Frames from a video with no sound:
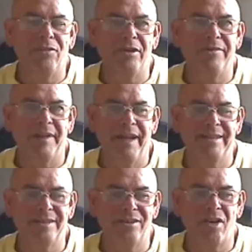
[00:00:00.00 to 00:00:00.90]
run
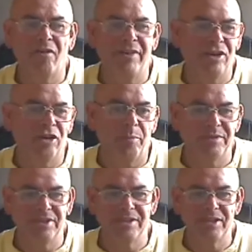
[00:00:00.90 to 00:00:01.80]
affairs and not very good
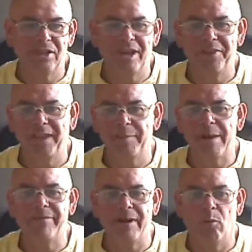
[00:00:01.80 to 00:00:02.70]
opposition, so I think he
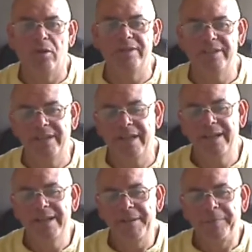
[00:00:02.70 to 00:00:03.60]
might be found wanting today.
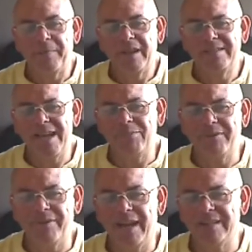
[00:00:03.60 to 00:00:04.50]
Sound
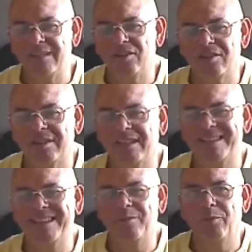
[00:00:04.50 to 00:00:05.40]
Advice is
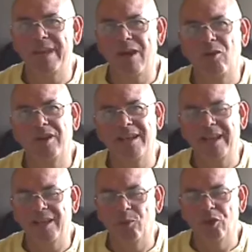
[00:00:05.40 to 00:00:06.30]
consistent without looking
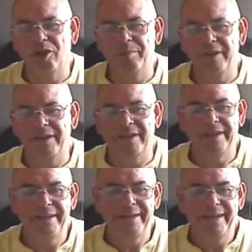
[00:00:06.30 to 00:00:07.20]
like a world
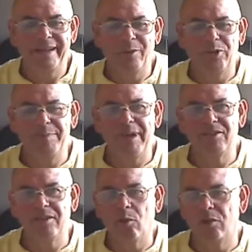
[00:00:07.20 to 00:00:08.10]
beater, and I would
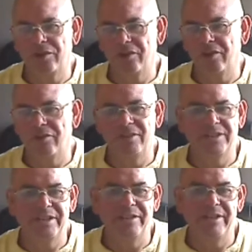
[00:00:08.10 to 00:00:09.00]
imagine that one of the other
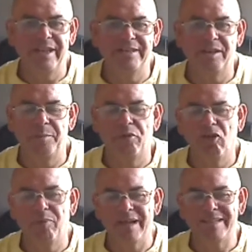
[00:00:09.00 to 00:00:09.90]
runners in the race had
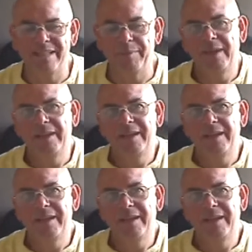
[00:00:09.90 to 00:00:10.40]
improved past him.